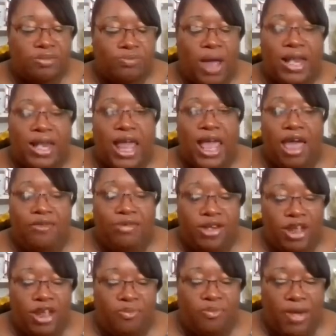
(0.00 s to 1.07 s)
might not have
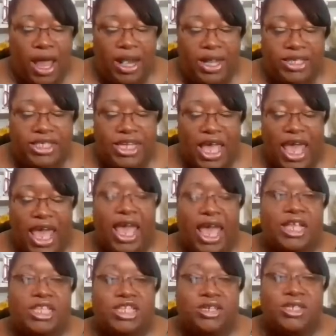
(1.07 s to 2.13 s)
enough money to
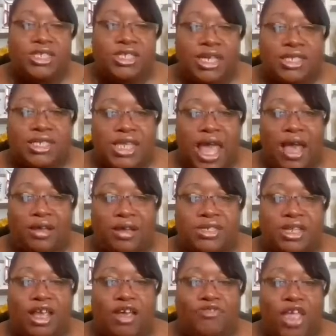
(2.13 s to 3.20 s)
add to the
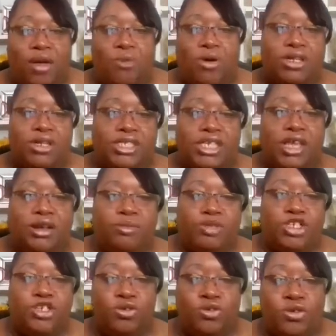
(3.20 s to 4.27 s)
$6,000 if they want to send them
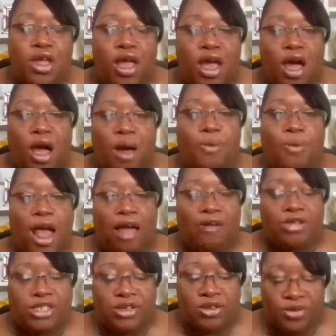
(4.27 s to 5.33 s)
to a
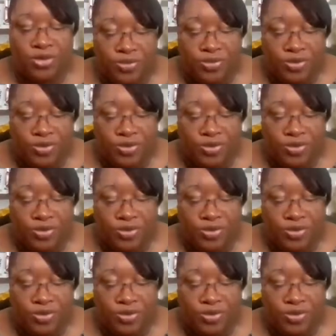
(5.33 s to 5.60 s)
private school.